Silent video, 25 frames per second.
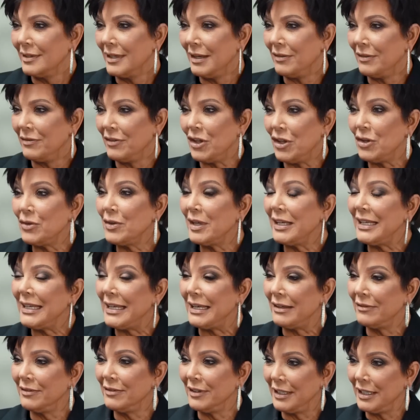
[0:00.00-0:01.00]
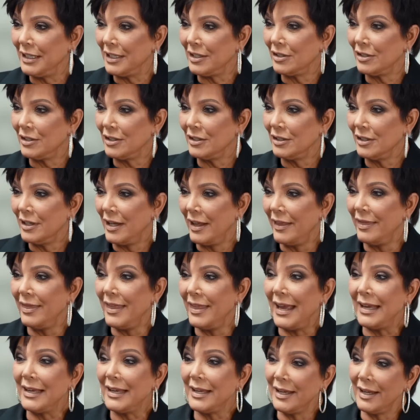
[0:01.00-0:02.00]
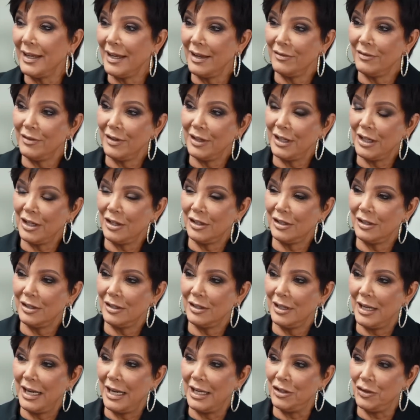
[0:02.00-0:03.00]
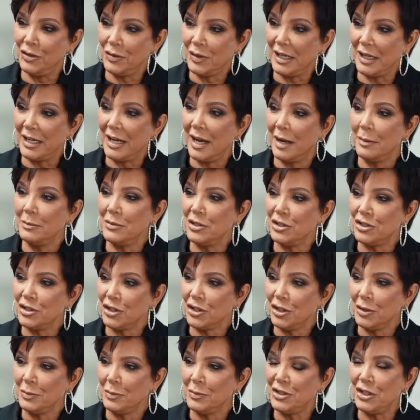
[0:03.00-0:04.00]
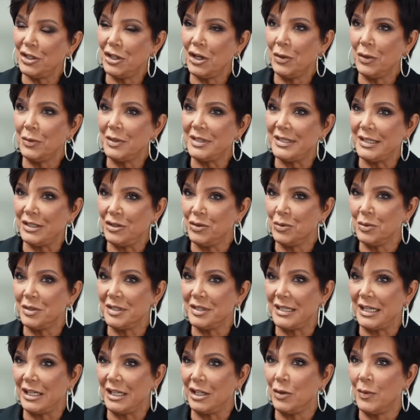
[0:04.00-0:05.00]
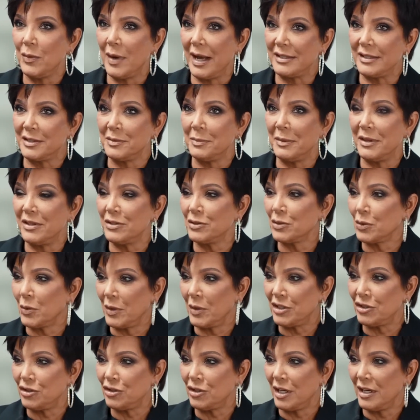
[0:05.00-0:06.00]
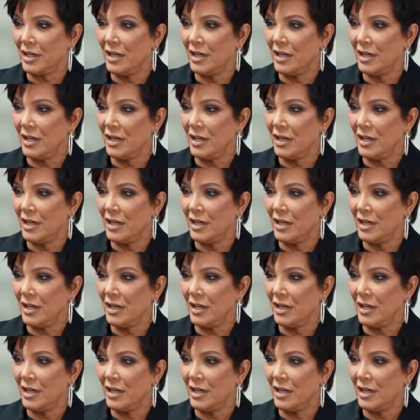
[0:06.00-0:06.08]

and Chyna series. She said that Rob had done this after she had asked him to celebrate the pickup.